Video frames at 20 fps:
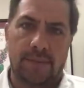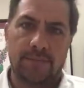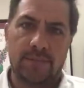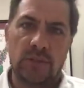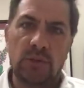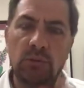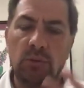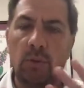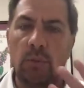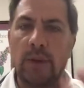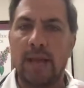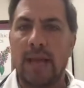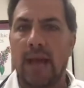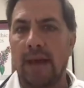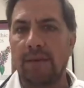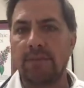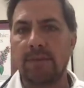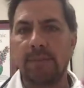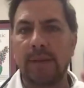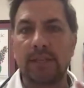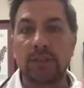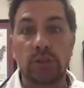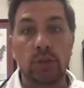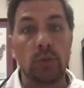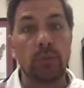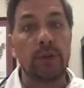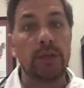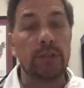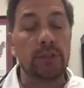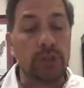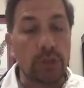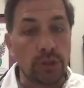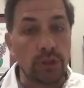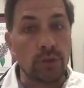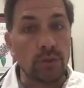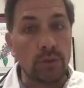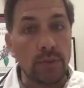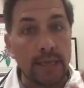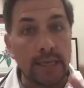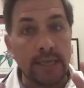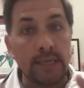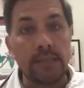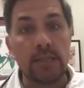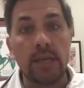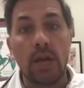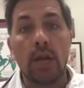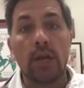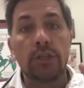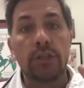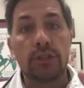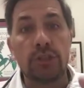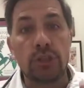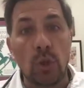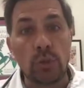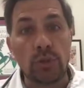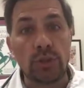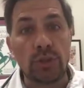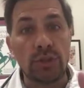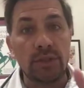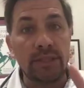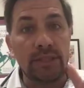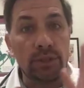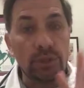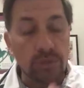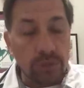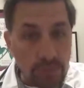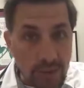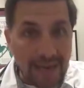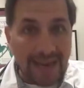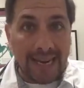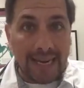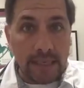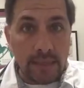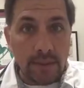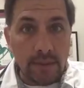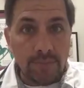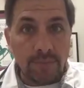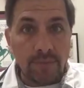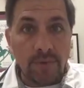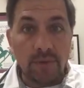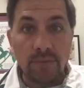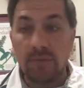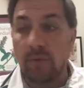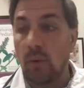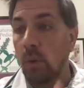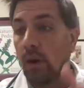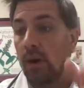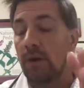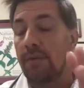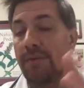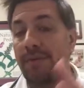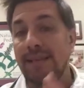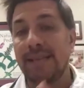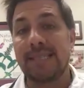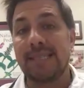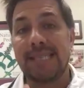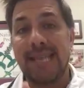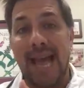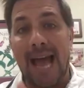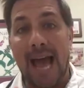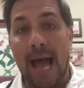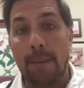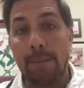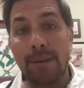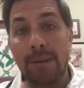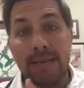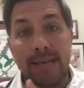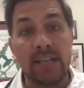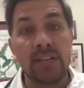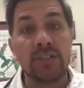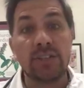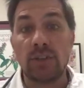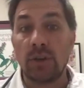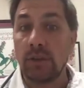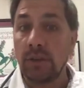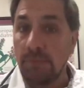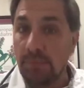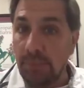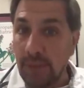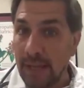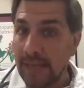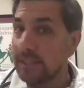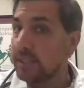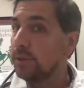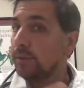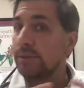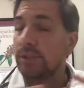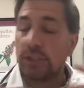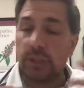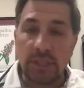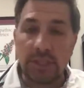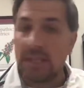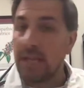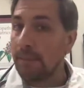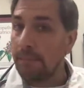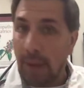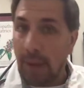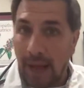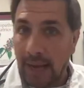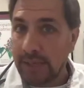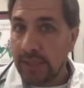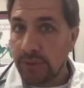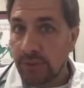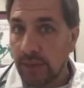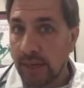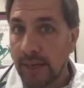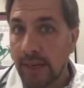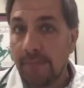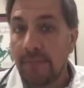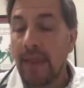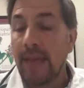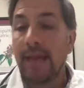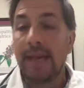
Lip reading: So what we have to make sure we do is socially train for this to happen in a certain place. So it's just like potty training.